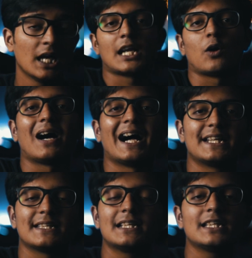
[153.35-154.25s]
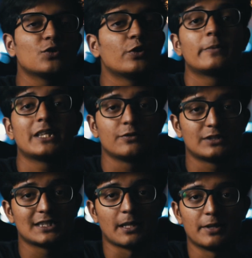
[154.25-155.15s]
Now ideally you will be
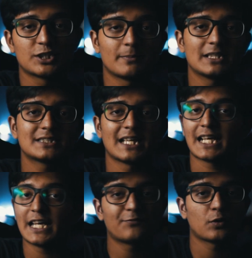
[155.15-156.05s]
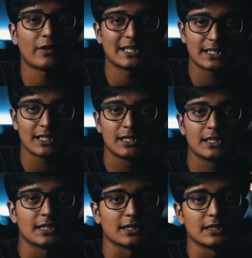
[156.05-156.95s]
using the measurements that I have provided
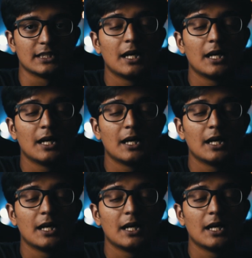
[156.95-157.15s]
earlier,